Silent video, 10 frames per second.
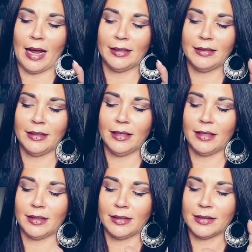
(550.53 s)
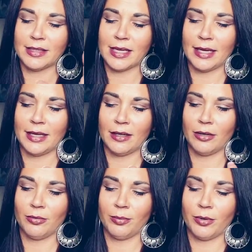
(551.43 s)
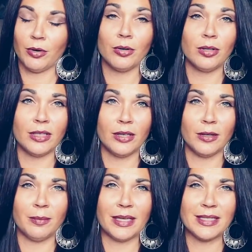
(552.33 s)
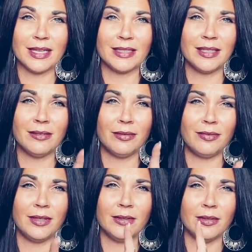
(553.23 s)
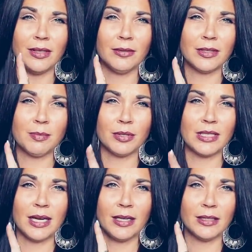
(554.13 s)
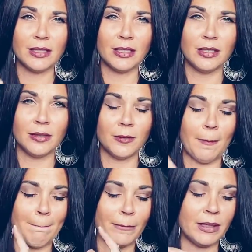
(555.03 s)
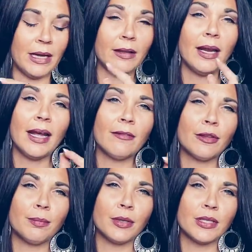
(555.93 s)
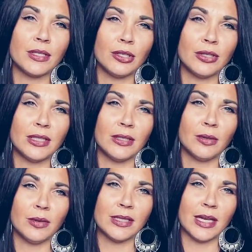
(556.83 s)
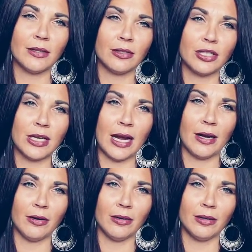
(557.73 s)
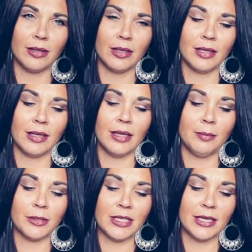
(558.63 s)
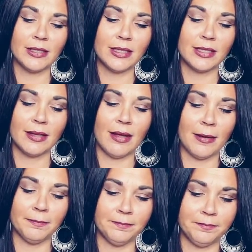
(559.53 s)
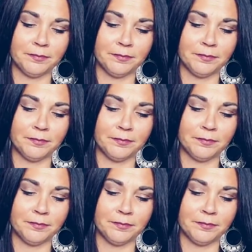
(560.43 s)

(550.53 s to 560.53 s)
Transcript: I didn't say it earlier because I didn't feel it was pertaining to you. But now that I have the person you're dealing with energy out, it pertains to them.